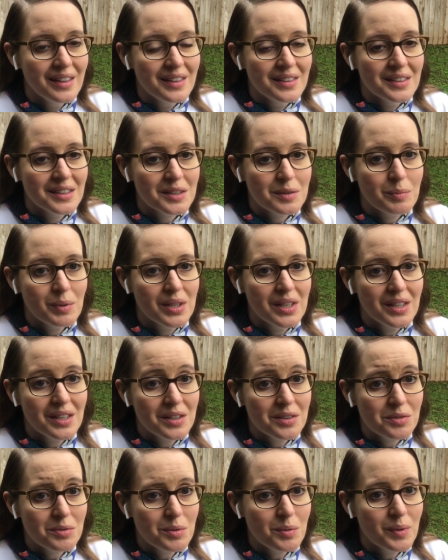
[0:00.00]
next Monday,
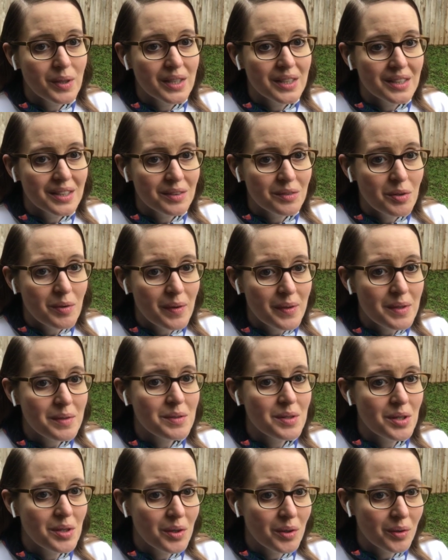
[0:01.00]
because we want them
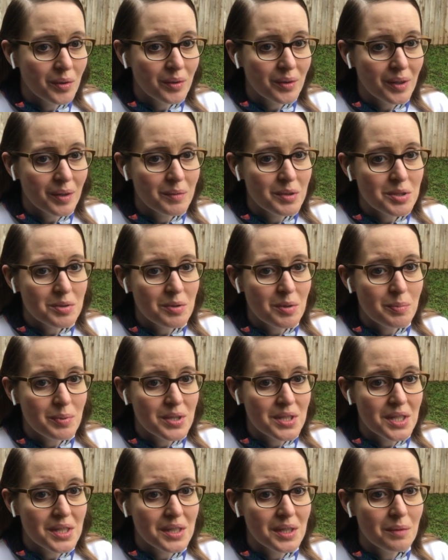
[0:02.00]
to know how much we
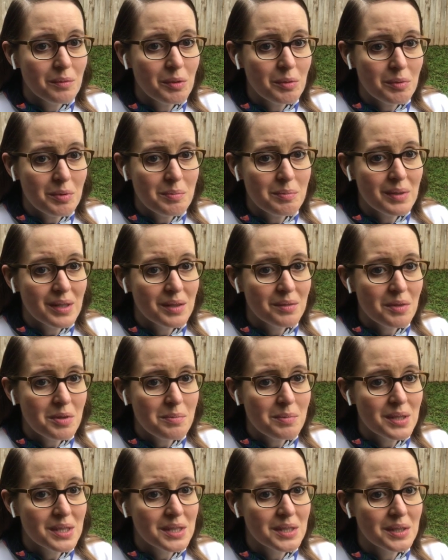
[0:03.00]
appreciate them, and we
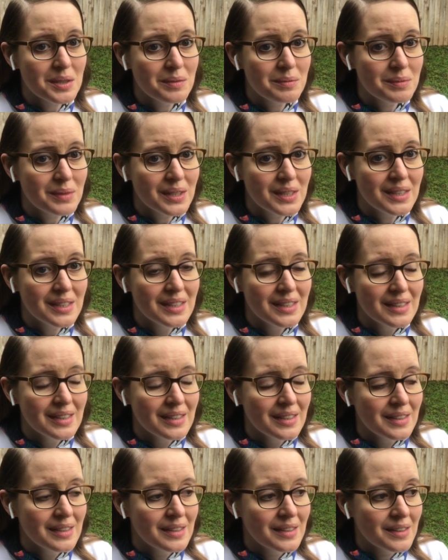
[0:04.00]
miss them.
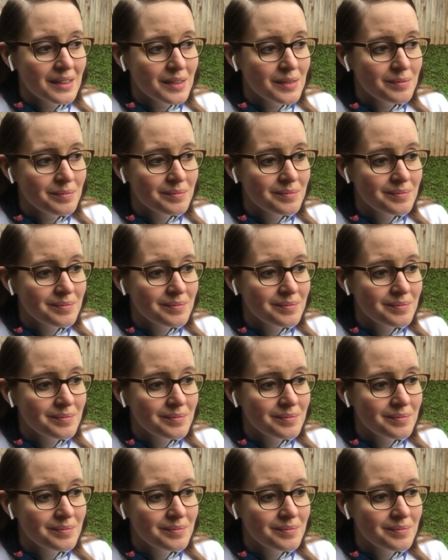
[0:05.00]
And